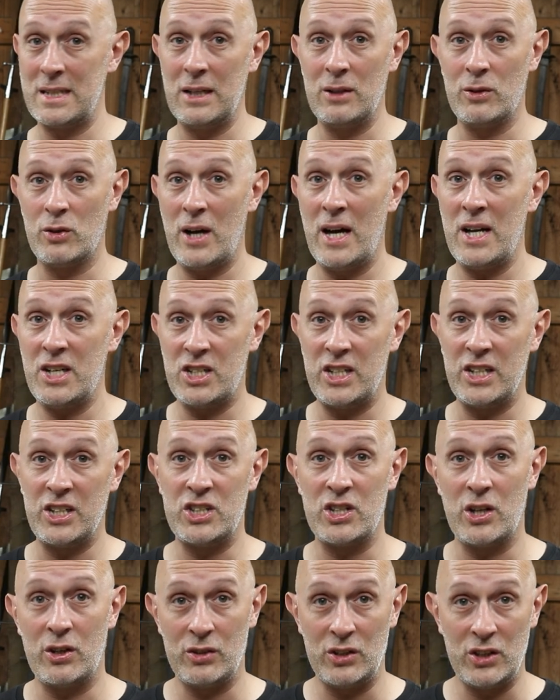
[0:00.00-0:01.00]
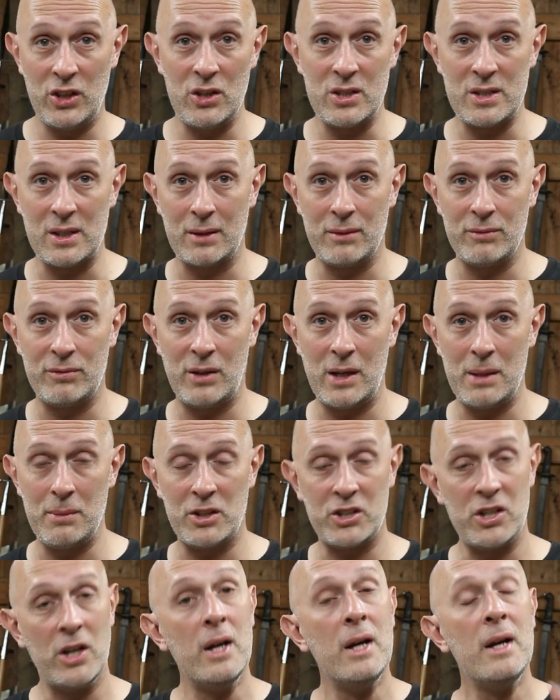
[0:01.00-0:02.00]
They're not actually shown using them very
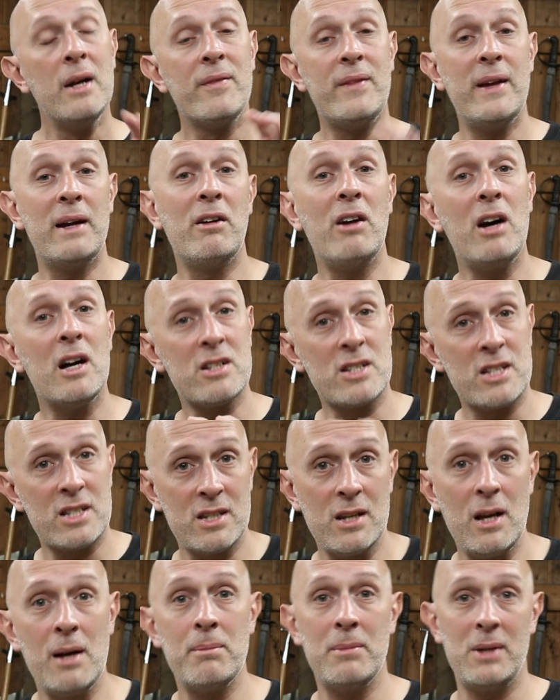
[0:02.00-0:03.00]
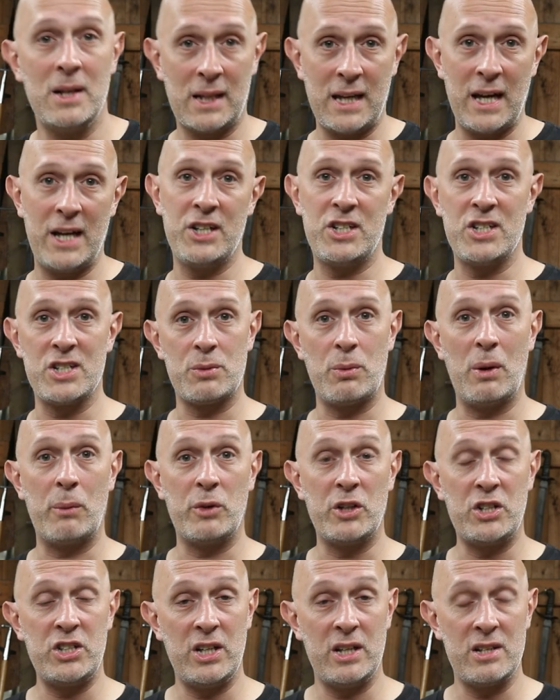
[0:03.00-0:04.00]
much. There are some occasions when
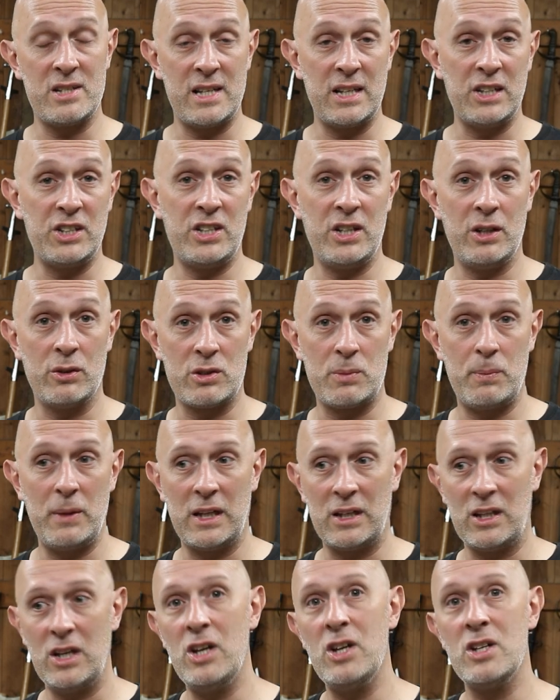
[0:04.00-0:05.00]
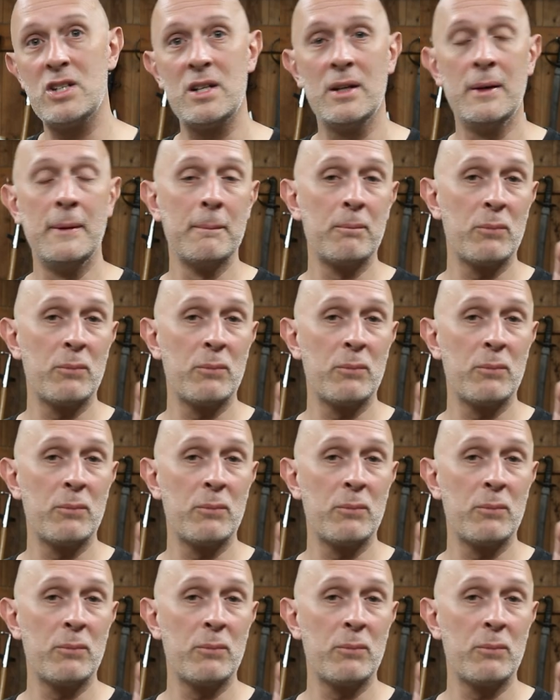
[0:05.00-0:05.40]
we sh see shields being used.